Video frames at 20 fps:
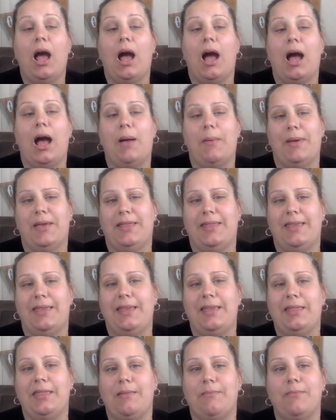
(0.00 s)
I
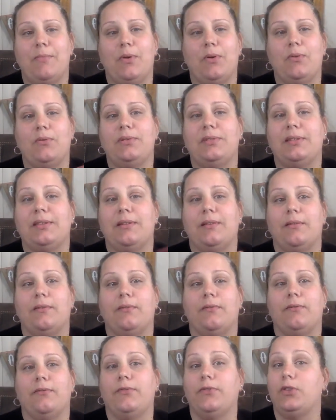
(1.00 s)
think the most
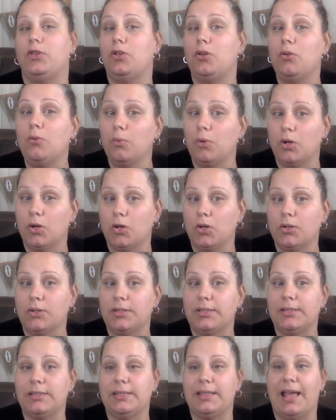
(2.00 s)

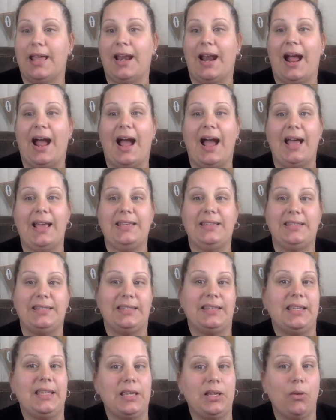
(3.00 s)
viewers that I
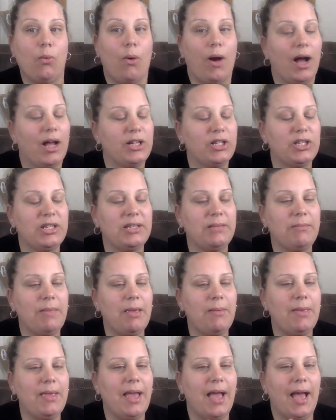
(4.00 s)
see watching
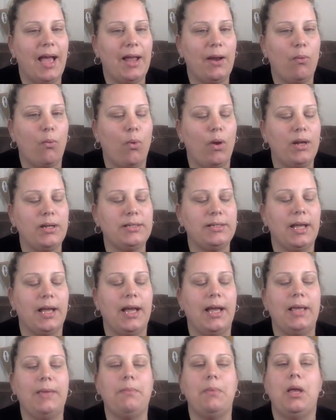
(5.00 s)
maybe at one
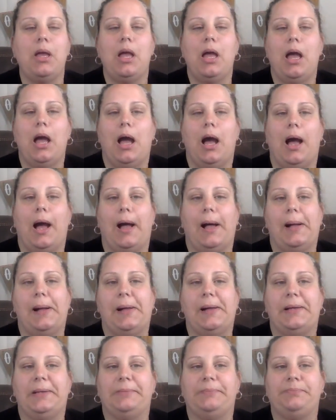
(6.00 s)
time,
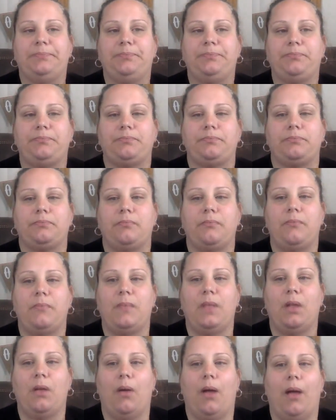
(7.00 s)
I
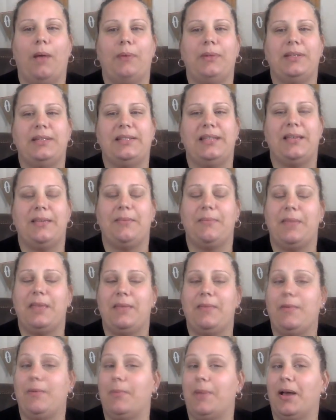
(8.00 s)
want to say
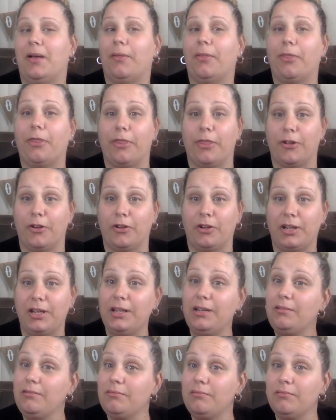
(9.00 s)
maybe about 30.